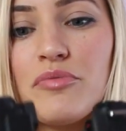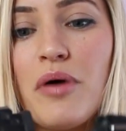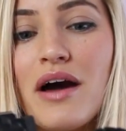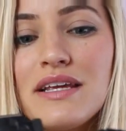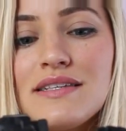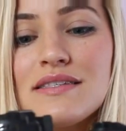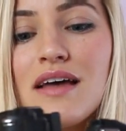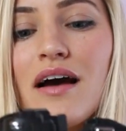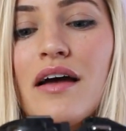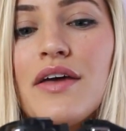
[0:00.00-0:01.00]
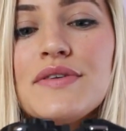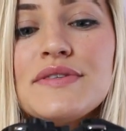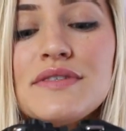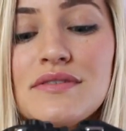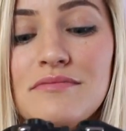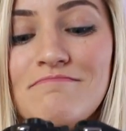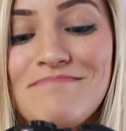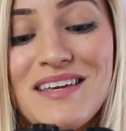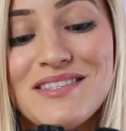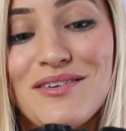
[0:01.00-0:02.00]
the body size
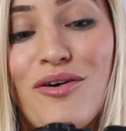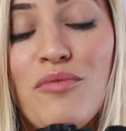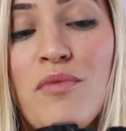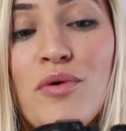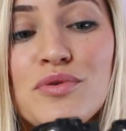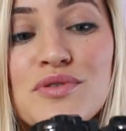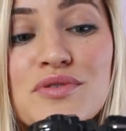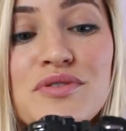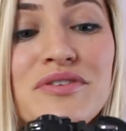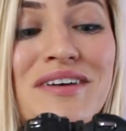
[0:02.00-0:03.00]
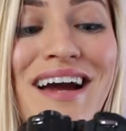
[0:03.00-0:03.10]
is almost